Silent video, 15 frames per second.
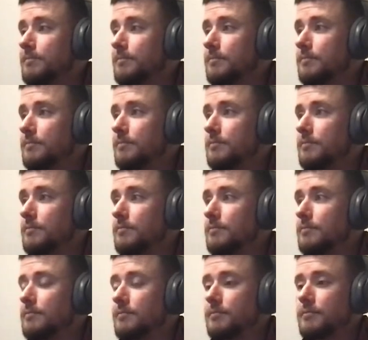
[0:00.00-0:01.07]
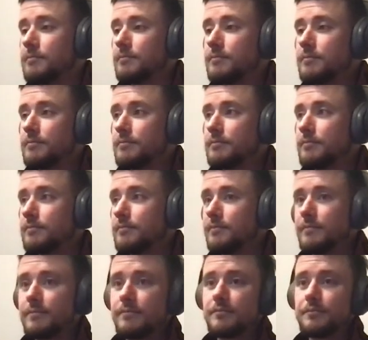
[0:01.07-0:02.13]

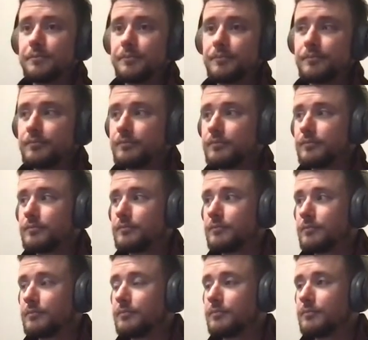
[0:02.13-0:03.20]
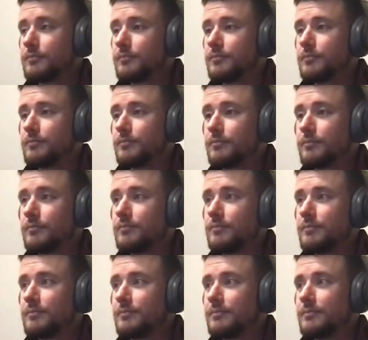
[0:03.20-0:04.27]

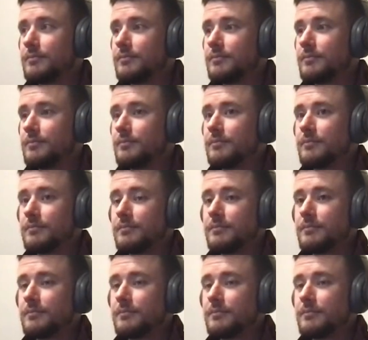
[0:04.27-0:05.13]
The person shown says nothing.